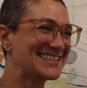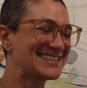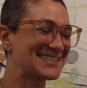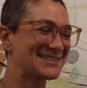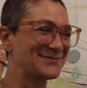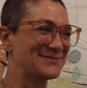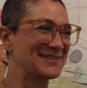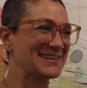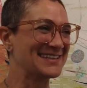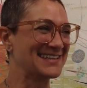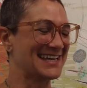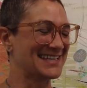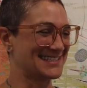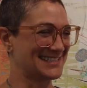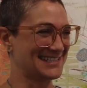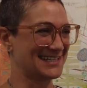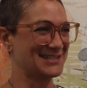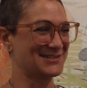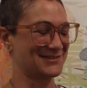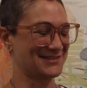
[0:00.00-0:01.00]
to me,
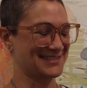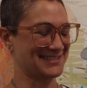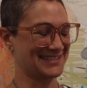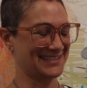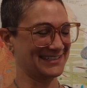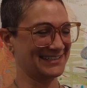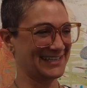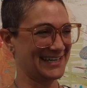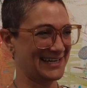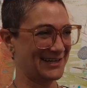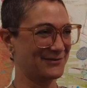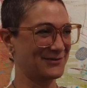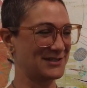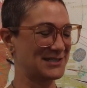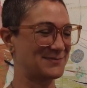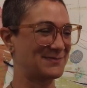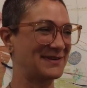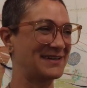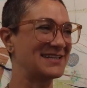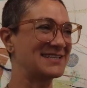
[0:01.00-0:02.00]
that's an interesting
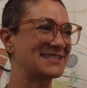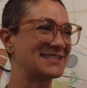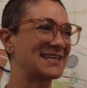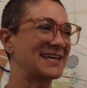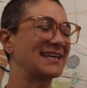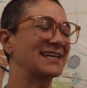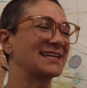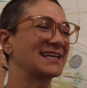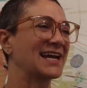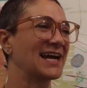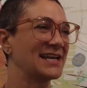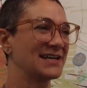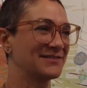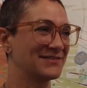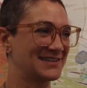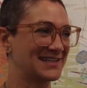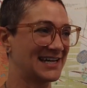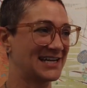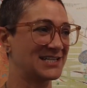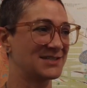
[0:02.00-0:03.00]
language, but it's like a kind of
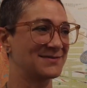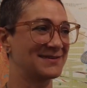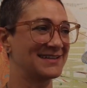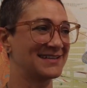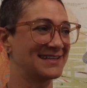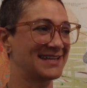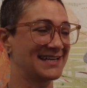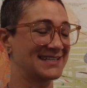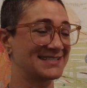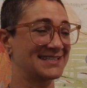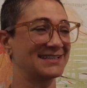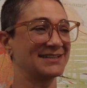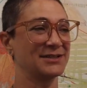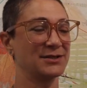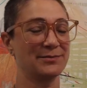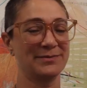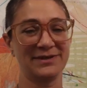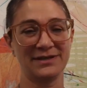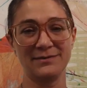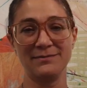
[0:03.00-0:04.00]
attachment that's a
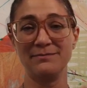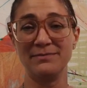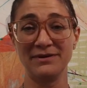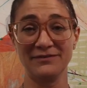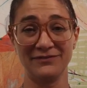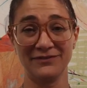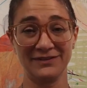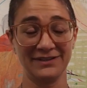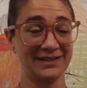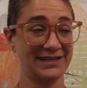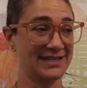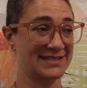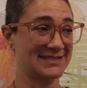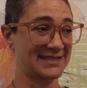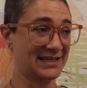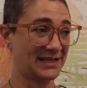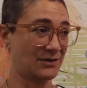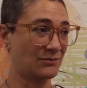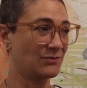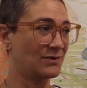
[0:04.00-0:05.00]
little bit ambivalent. It's
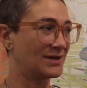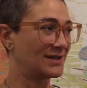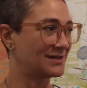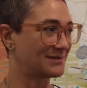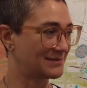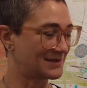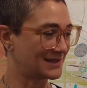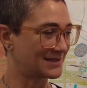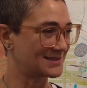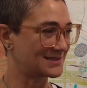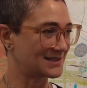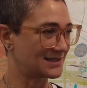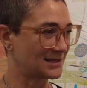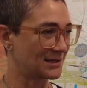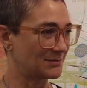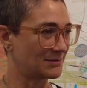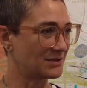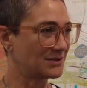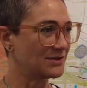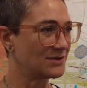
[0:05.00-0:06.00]
like, I want things to
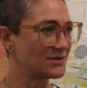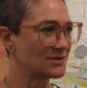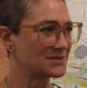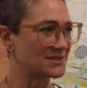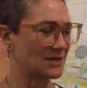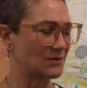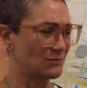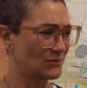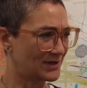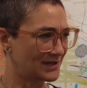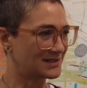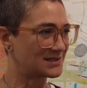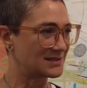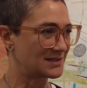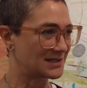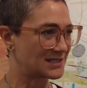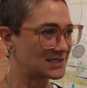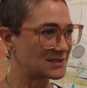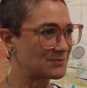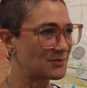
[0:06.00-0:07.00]
come close, I want to
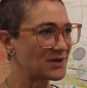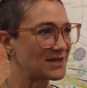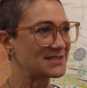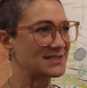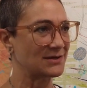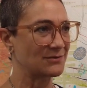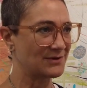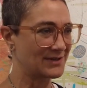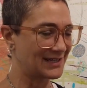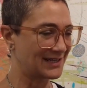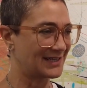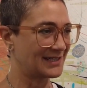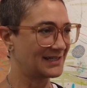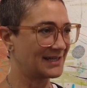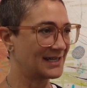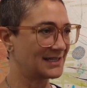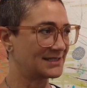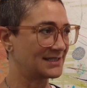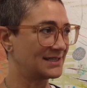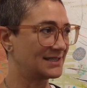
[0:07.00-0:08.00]
express, I want to
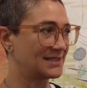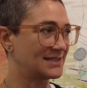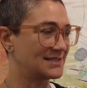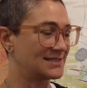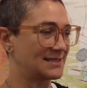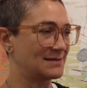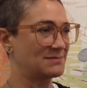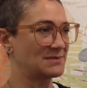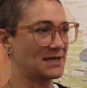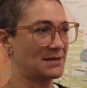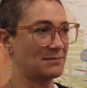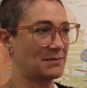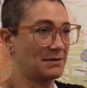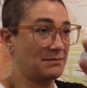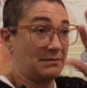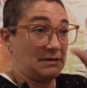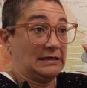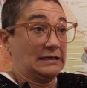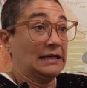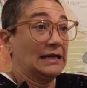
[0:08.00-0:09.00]
connect, and at the same time,
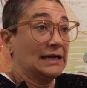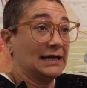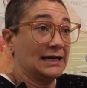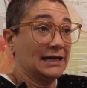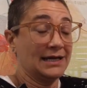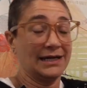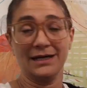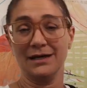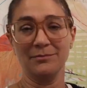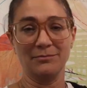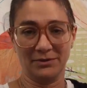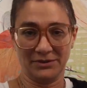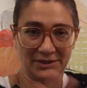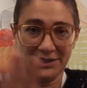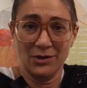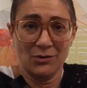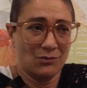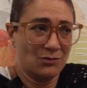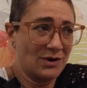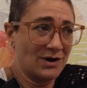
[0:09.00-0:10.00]
I'm like,
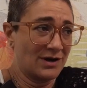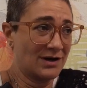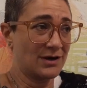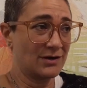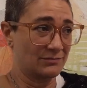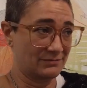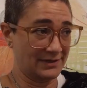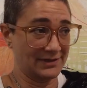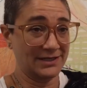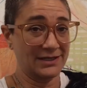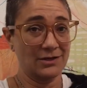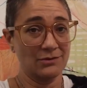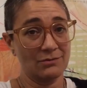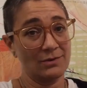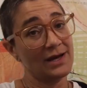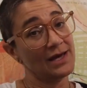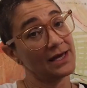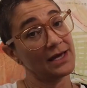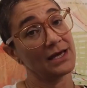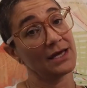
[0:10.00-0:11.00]
building a wall, running
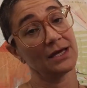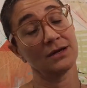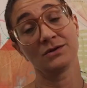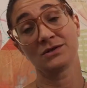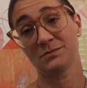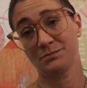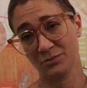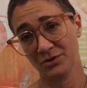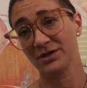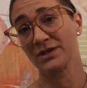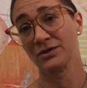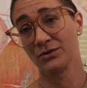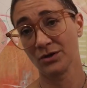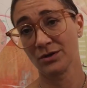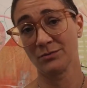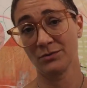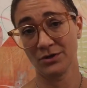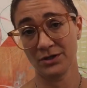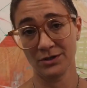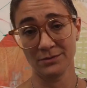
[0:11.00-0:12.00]
away, which is a pretty
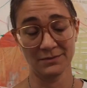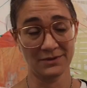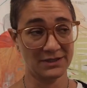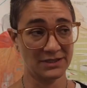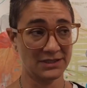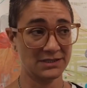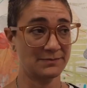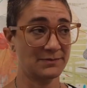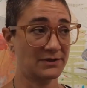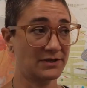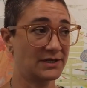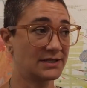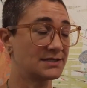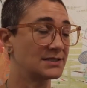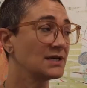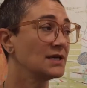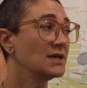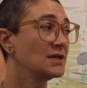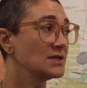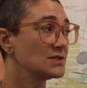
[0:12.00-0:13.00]
normal human experience.
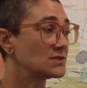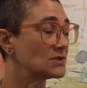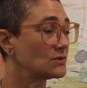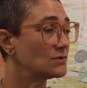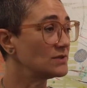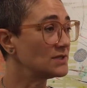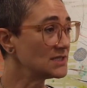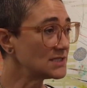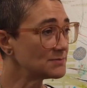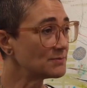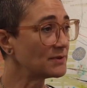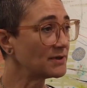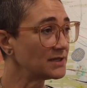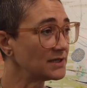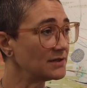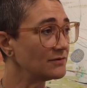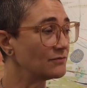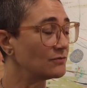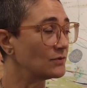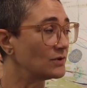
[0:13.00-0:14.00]
So this
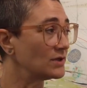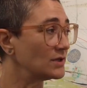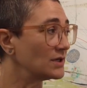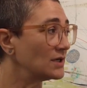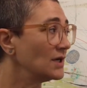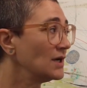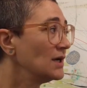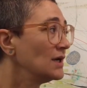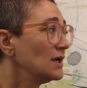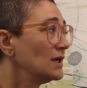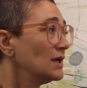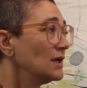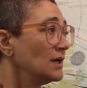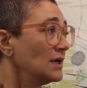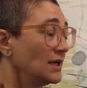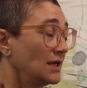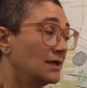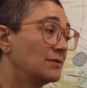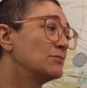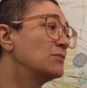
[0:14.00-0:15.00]
body of work,
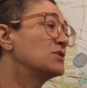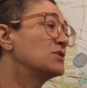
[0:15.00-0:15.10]
and